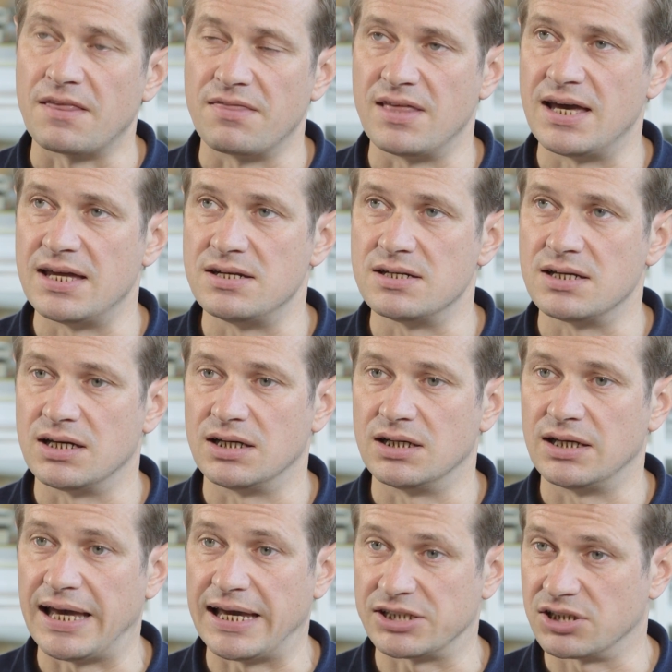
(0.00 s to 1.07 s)
then
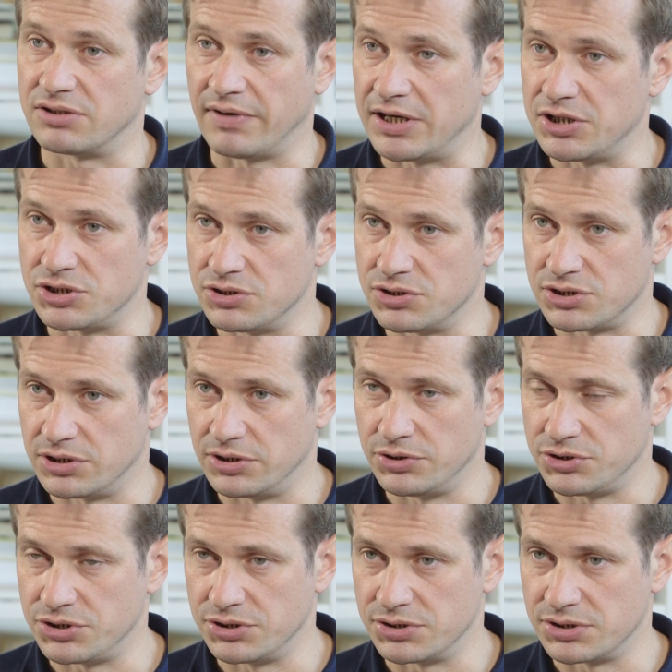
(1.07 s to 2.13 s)
excavation
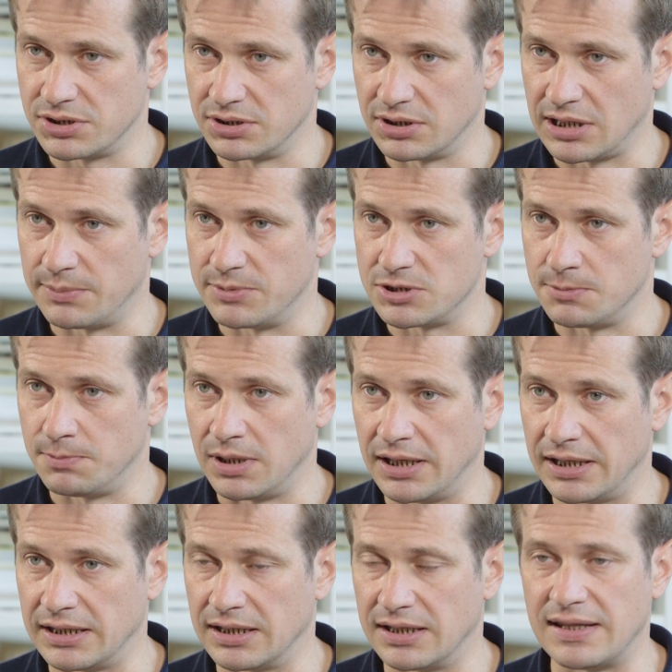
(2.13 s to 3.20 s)
solutions can come into
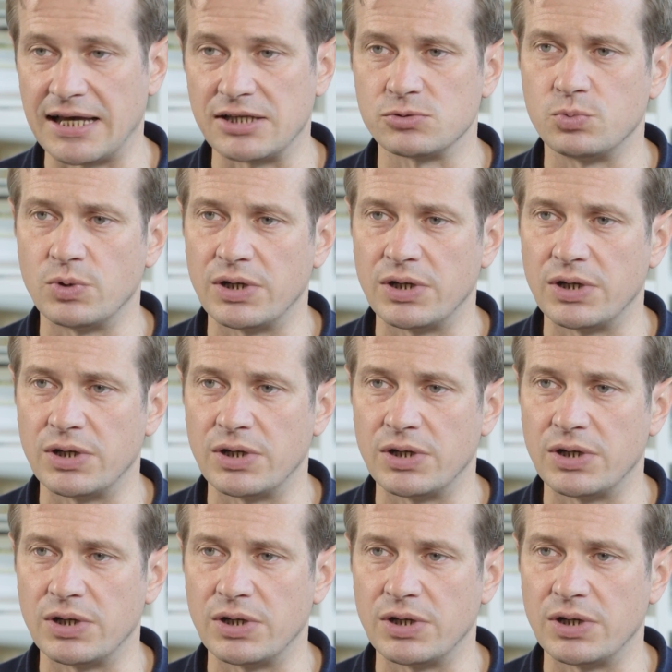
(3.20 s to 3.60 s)
play. And that's